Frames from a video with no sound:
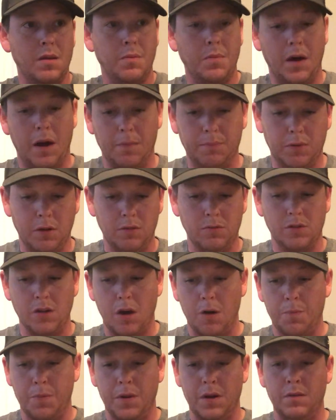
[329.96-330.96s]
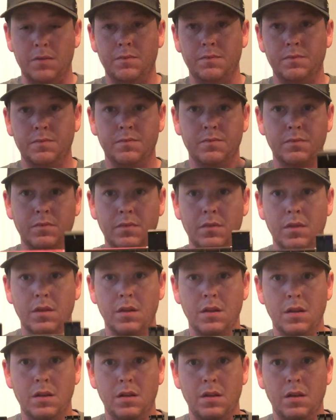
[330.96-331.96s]
Pop those open,
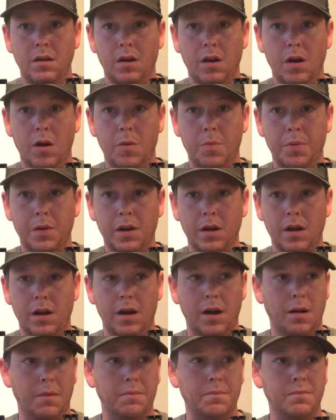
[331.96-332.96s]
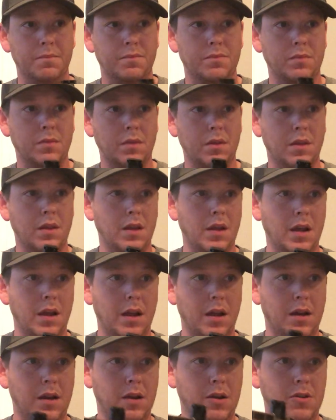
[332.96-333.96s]
open it up,
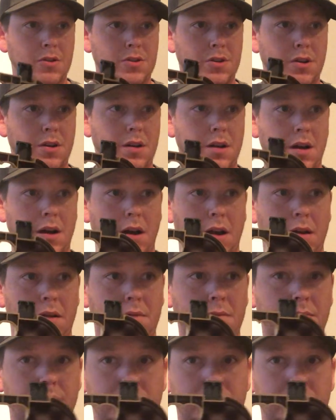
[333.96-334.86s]
and here's your gun